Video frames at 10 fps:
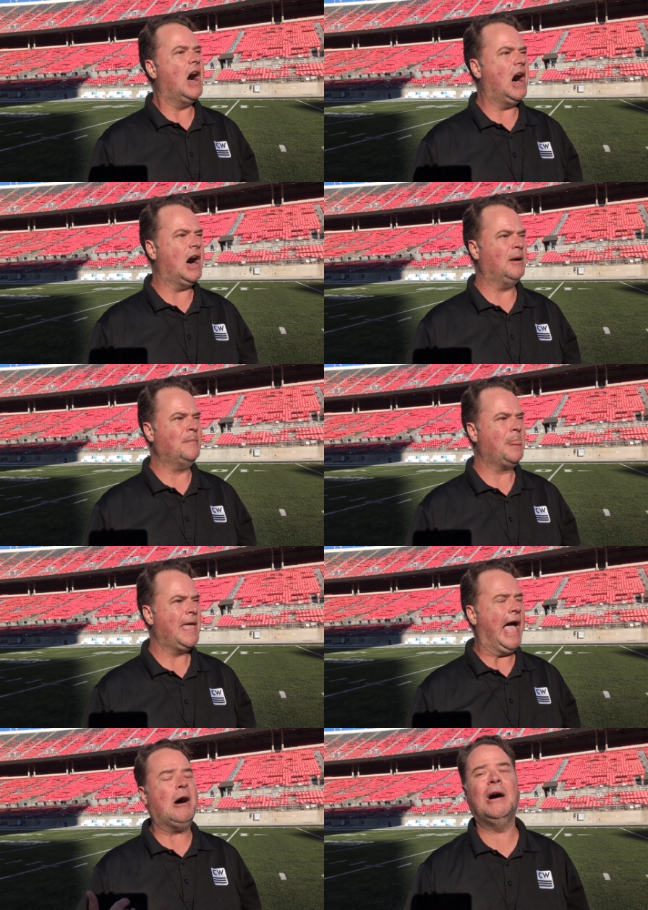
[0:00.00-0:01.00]

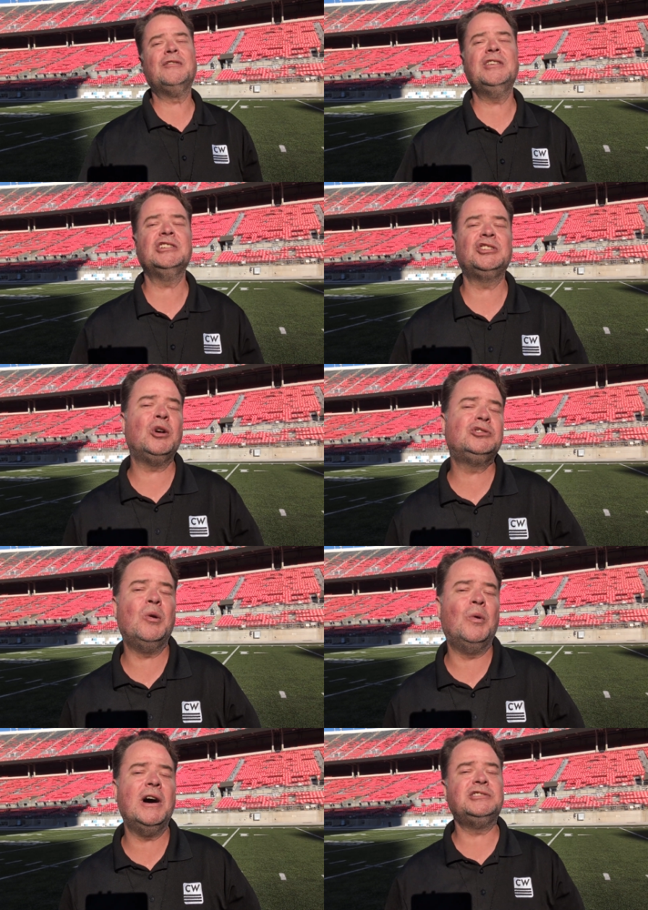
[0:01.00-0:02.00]
However, this also
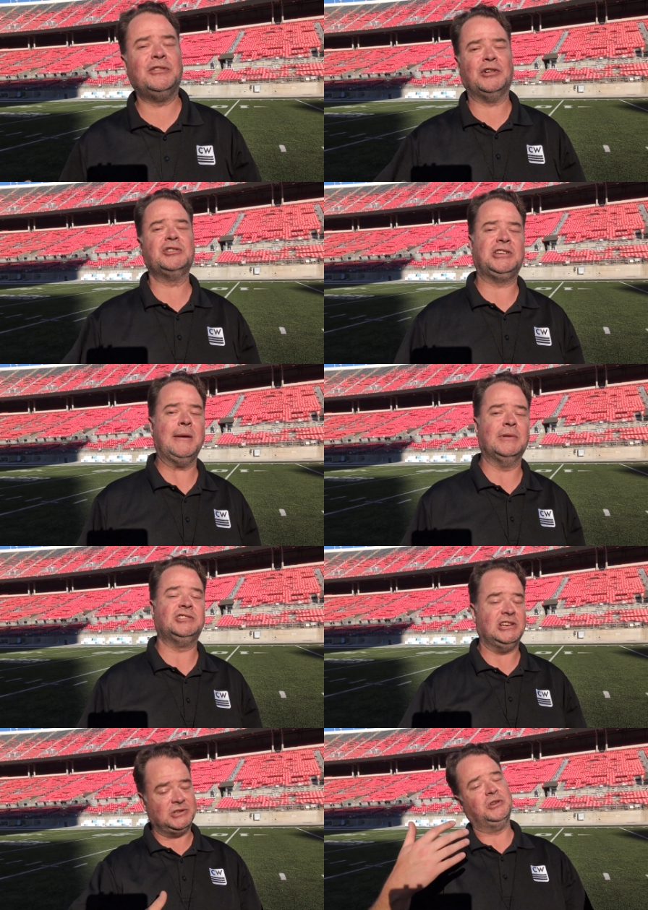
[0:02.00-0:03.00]
was the first game of the
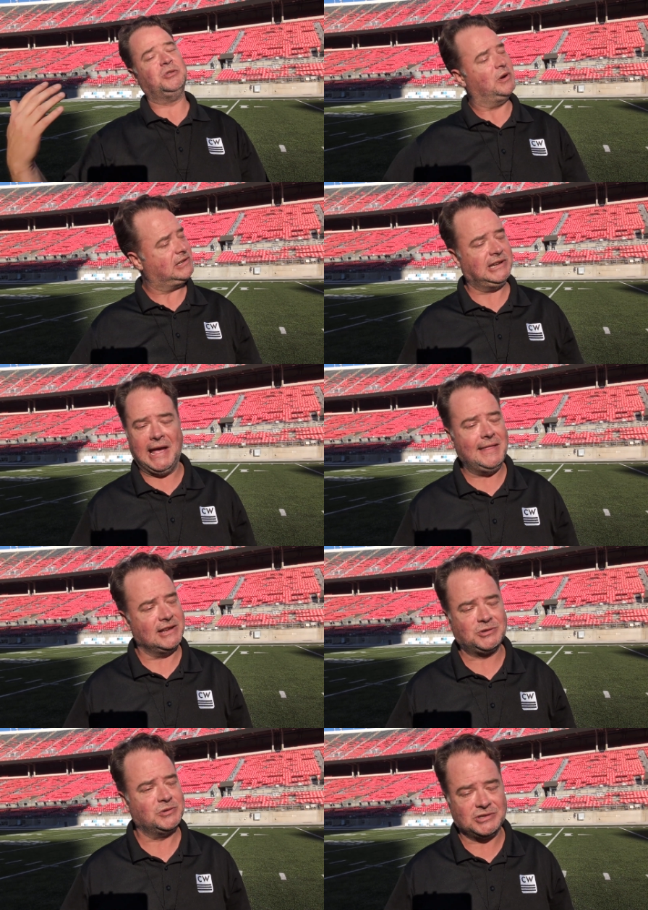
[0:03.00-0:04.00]
season, which once again,
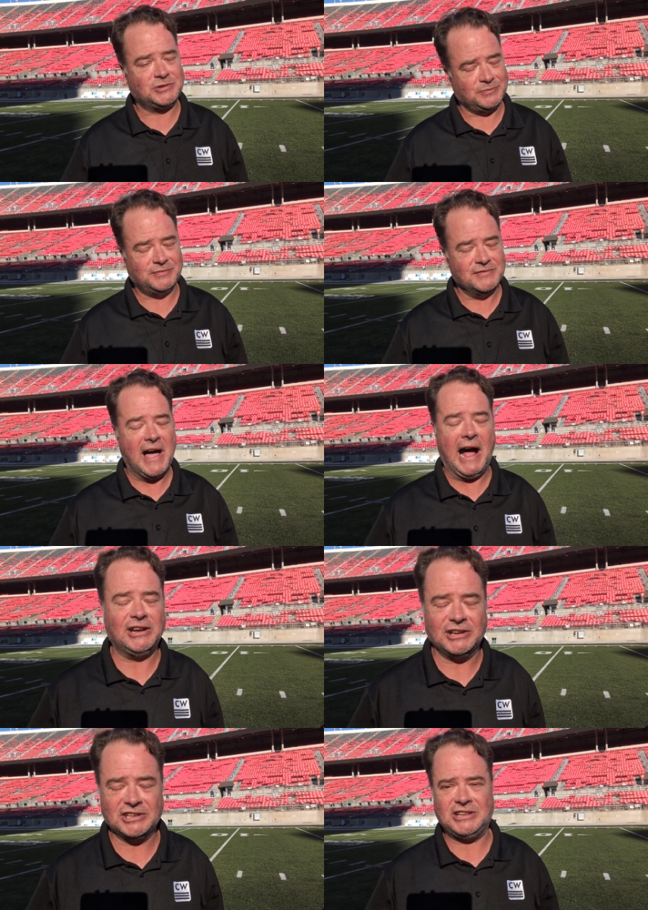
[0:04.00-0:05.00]
this was not
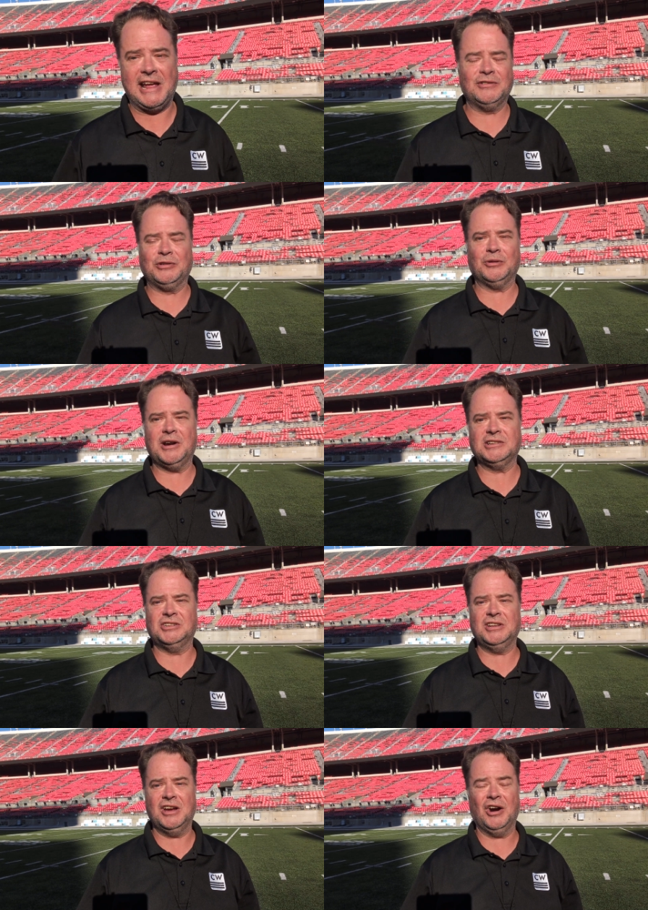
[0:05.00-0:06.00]
going to stand for the rest
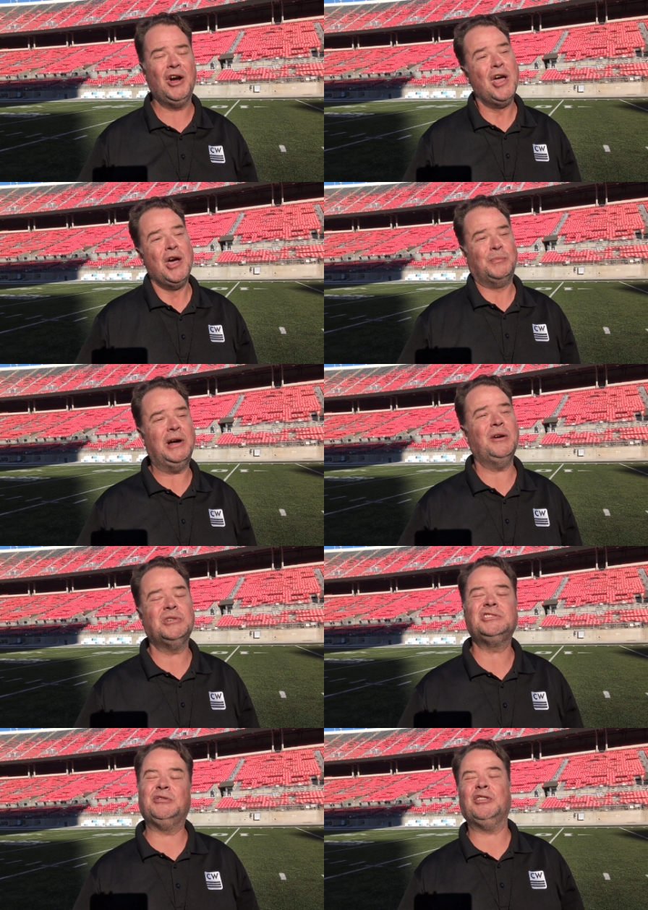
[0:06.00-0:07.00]
of the year. But it
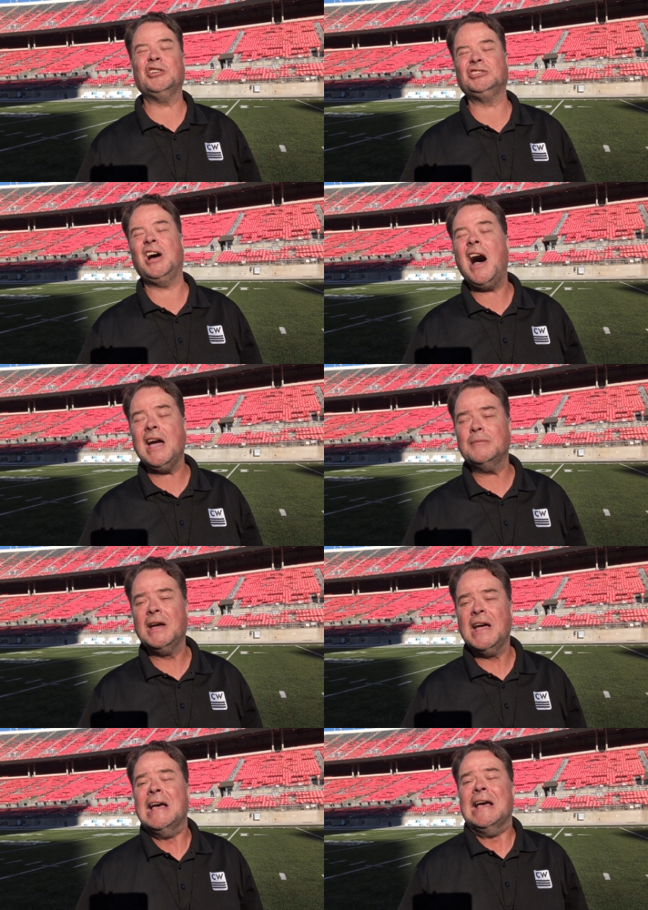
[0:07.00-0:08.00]
was the first time
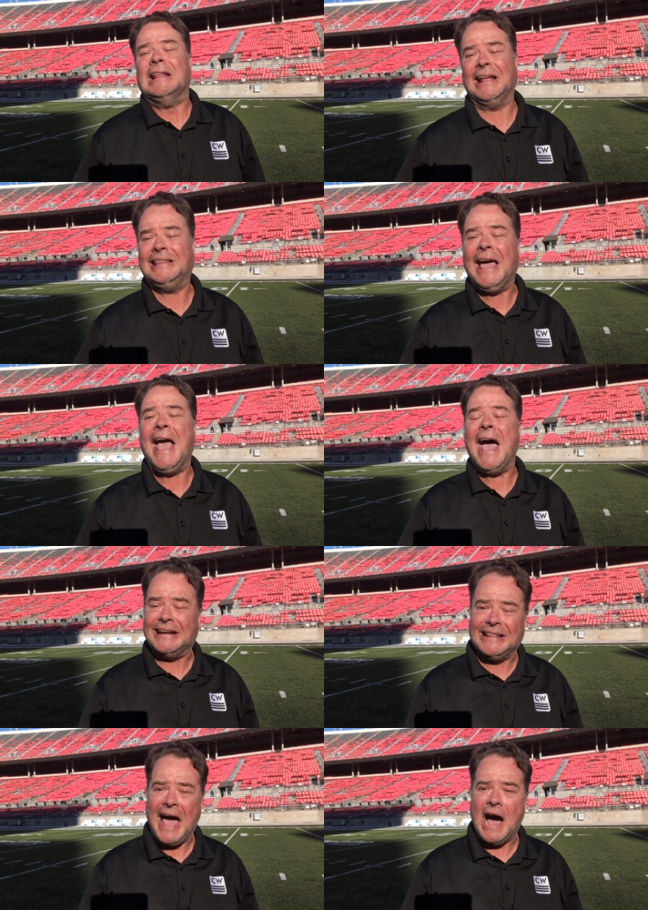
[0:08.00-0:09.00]
that they had
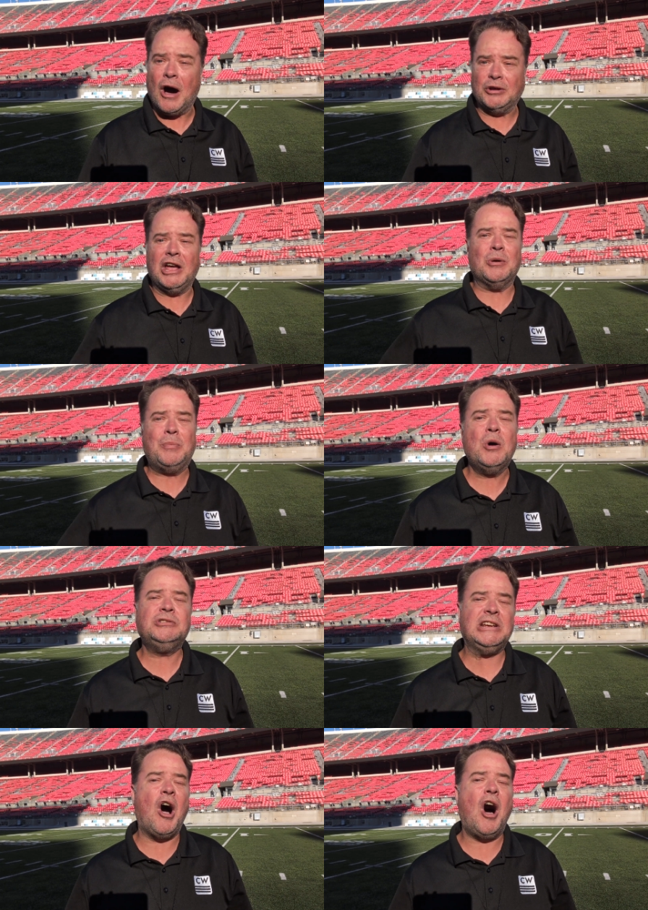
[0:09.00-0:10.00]
allowed an
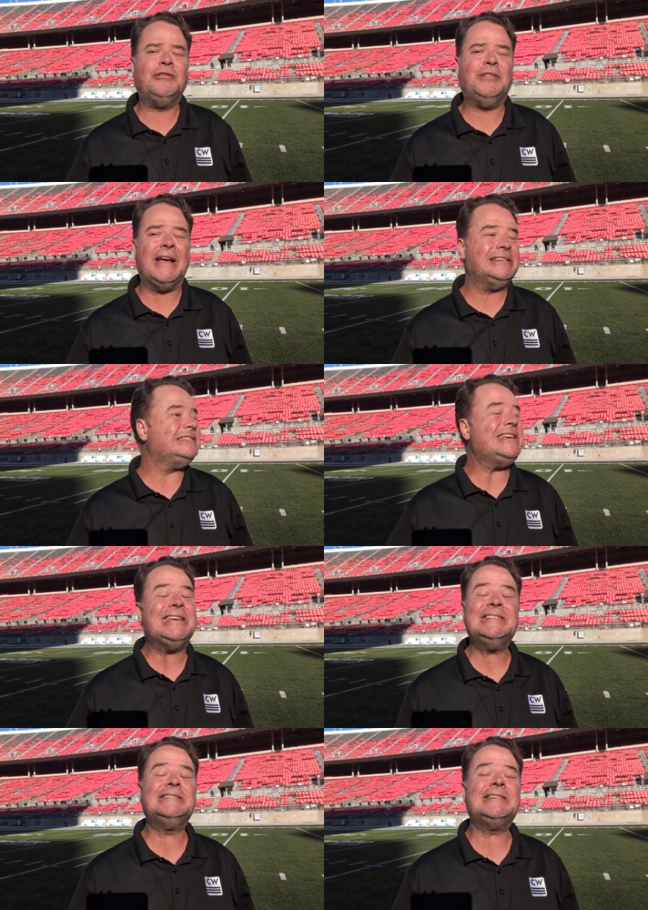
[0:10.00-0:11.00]
opposing offense
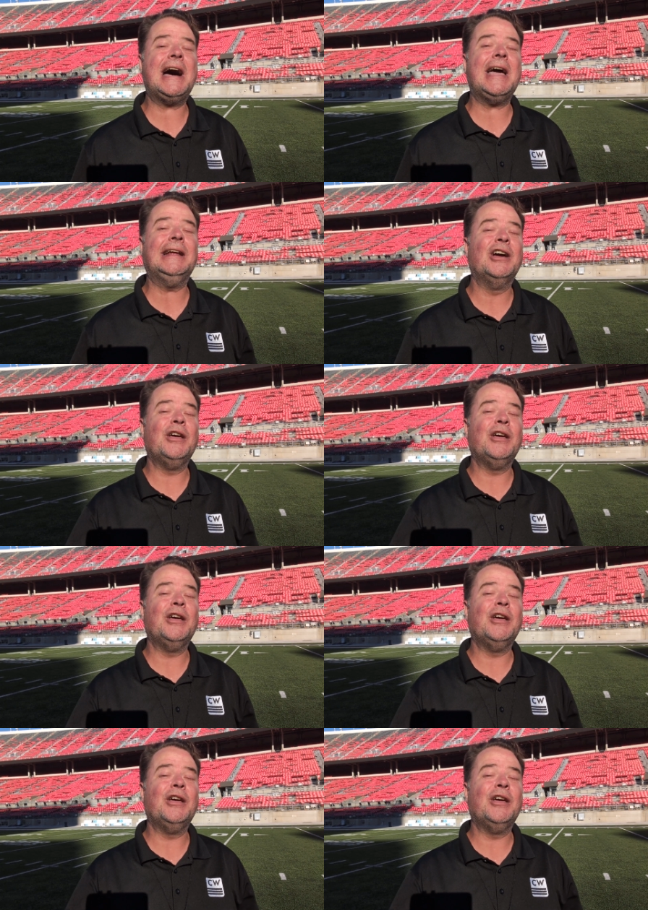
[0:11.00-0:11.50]
inside